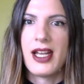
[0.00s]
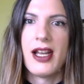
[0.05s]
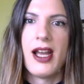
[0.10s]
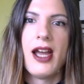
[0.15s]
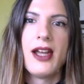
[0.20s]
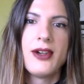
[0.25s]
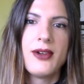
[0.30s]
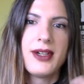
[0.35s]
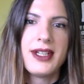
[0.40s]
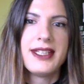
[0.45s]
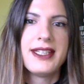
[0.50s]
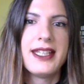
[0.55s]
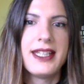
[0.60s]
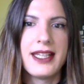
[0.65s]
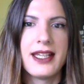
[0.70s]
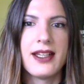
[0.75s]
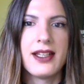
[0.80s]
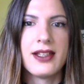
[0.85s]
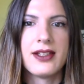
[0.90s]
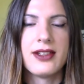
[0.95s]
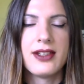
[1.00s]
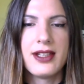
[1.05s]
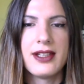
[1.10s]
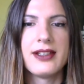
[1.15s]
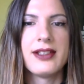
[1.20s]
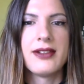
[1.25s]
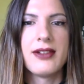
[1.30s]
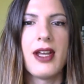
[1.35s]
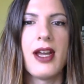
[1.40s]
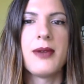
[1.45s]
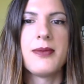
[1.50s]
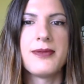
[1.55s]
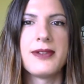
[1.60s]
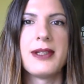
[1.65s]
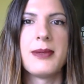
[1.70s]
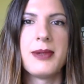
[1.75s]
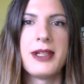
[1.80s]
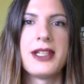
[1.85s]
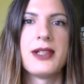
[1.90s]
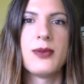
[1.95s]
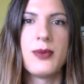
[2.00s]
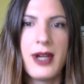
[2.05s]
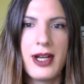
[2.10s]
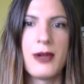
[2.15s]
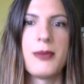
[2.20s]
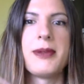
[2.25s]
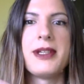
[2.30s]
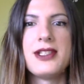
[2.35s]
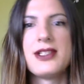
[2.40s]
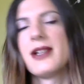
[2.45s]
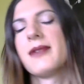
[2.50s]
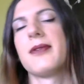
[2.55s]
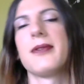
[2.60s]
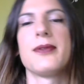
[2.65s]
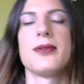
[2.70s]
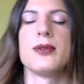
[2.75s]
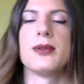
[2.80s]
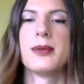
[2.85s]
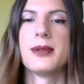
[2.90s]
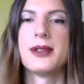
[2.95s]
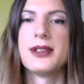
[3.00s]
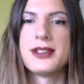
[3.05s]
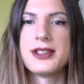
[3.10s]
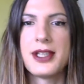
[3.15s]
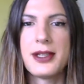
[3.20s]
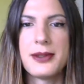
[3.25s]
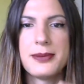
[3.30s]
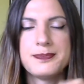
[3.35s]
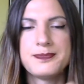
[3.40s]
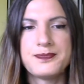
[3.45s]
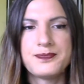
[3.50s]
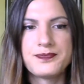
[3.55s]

an idea that hopefully we can all help each other forward. So